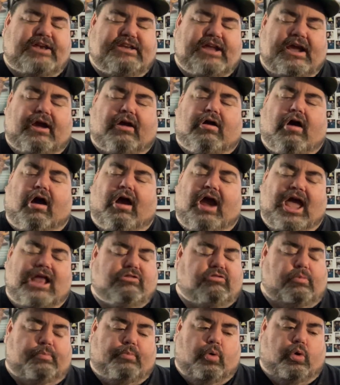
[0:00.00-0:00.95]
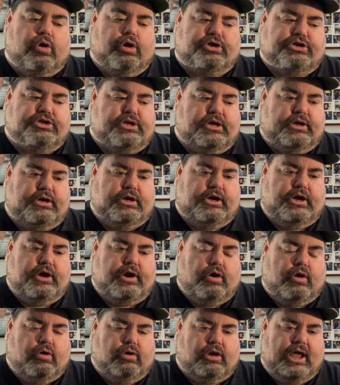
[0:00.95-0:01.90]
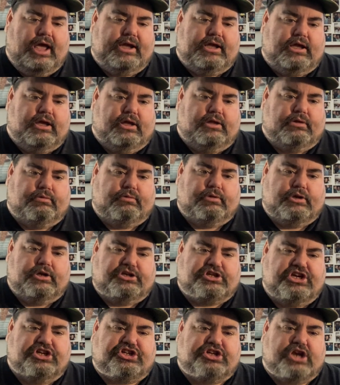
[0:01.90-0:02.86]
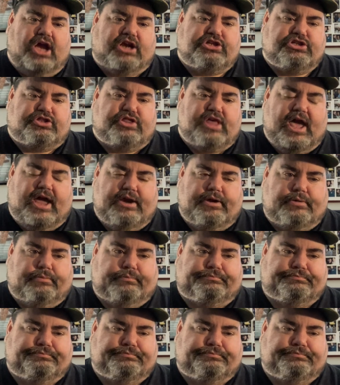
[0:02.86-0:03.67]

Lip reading: Derek Carr has remorse, and just sucks that